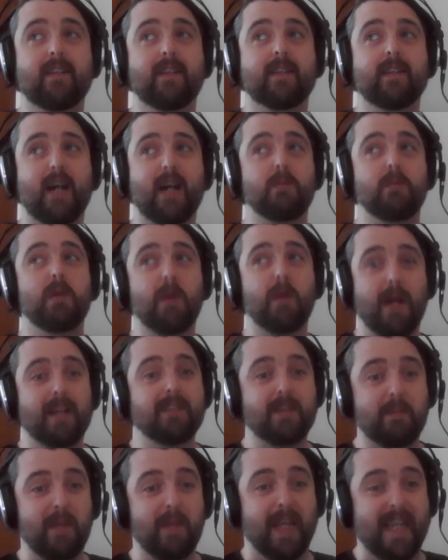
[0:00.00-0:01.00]
the time you
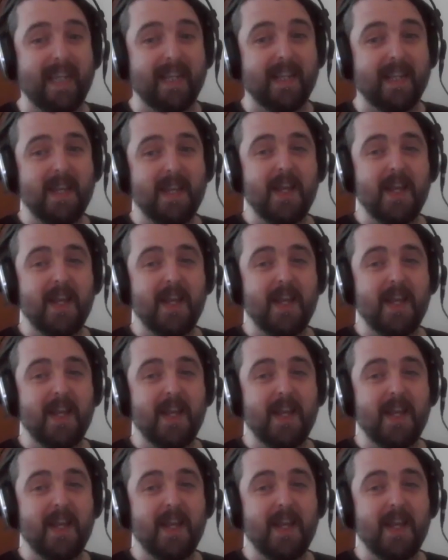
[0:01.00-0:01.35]
asked me.